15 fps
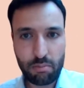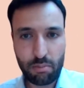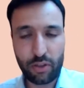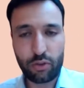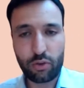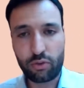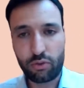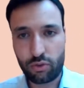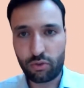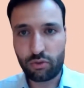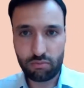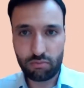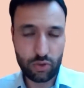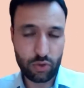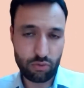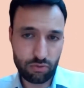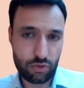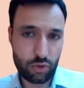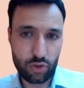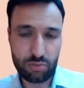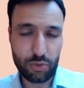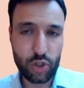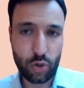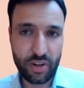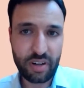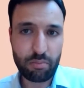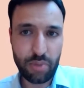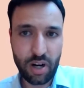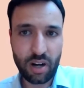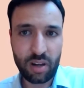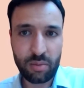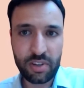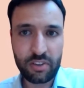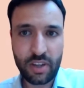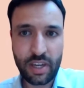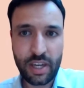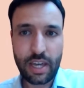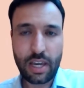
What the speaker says: but to use majority in parliament.